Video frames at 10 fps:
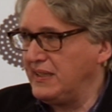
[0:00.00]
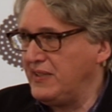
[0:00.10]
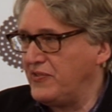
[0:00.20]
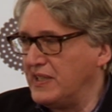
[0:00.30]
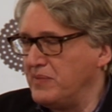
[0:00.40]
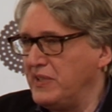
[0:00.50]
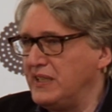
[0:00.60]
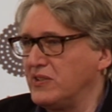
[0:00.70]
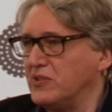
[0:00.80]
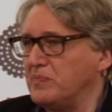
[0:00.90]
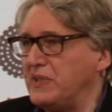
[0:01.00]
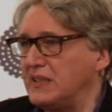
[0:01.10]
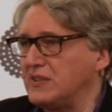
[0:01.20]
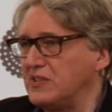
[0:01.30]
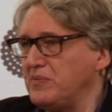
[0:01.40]
If I may go
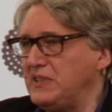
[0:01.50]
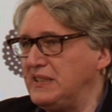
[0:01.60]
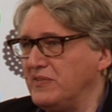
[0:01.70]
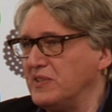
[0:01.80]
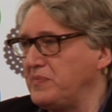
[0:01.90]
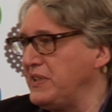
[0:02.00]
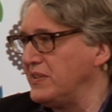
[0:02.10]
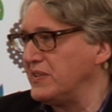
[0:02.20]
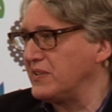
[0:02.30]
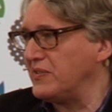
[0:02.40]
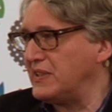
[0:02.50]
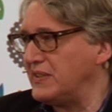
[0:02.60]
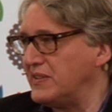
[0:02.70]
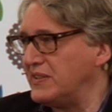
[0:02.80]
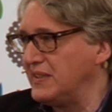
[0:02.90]
back to the medieval period of
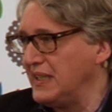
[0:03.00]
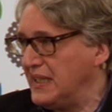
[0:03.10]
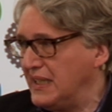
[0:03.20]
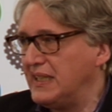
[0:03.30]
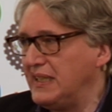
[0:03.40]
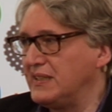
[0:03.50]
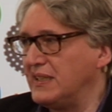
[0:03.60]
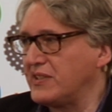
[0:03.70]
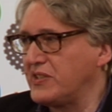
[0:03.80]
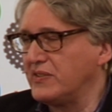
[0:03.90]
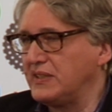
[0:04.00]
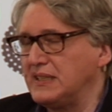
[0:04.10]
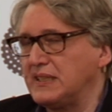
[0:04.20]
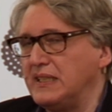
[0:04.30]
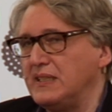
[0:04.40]
our intellectual
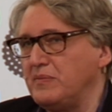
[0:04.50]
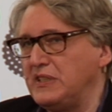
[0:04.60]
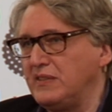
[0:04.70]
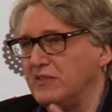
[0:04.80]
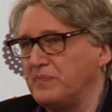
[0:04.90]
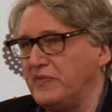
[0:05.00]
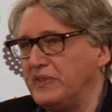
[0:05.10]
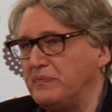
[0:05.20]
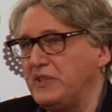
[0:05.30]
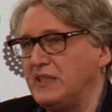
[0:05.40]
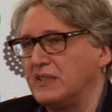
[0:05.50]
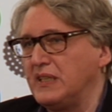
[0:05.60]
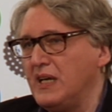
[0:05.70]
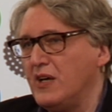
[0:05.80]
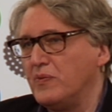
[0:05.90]
history, in the medieval period
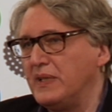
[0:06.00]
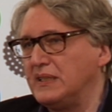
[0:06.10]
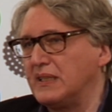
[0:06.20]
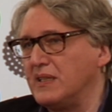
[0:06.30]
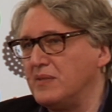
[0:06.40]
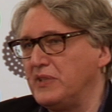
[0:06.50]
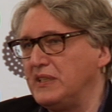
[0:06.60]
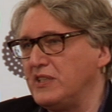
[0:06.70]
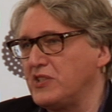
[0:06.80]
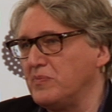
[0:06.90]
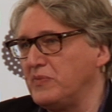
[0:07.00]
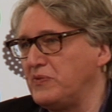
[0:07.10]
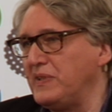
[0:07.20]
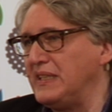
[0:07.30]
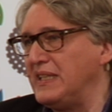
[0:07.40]
we had a combination
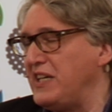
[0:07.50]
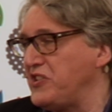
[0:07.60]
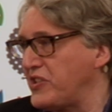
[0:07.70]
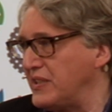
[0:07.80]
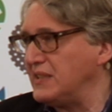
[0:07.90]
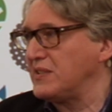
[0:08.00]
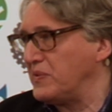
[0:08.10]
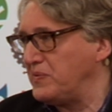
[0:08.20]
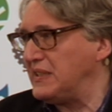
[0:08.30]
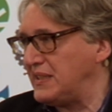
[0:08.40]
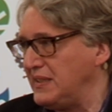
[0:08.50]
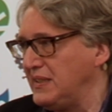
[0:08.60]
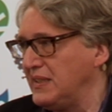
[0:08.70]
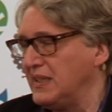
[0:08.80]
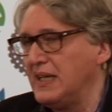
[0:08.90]
between nature, that's what we
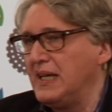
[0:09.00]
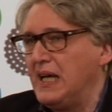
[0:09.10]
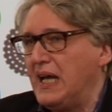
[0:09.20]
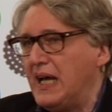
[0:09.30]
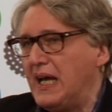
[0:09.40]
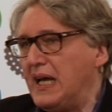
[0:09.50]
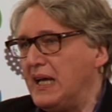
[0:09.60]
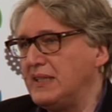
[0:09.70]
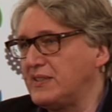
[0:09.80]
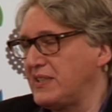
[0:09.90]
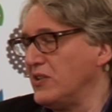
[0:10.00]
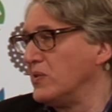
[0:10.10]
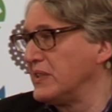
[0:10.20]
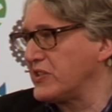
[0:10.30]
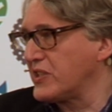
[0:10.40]
see, and
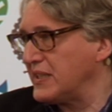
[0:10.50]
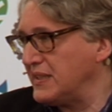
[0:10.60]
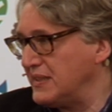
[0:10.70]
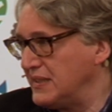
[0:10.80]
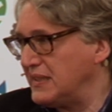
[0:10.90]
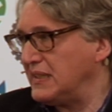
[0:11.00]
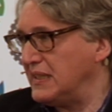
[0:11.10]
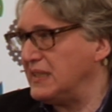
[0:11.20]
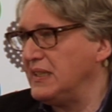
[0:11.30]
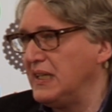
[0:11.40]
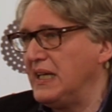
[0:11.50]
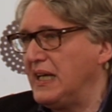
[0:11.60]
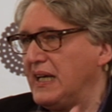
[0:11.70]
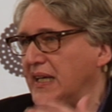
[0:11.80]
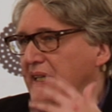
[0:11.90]
theology, yeah?
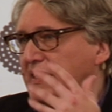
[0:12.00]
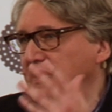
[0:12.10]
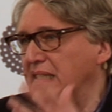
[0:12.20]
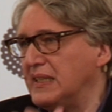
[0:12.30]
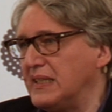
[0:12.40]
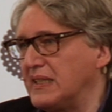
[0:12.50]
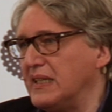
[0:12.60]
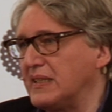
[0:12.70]
The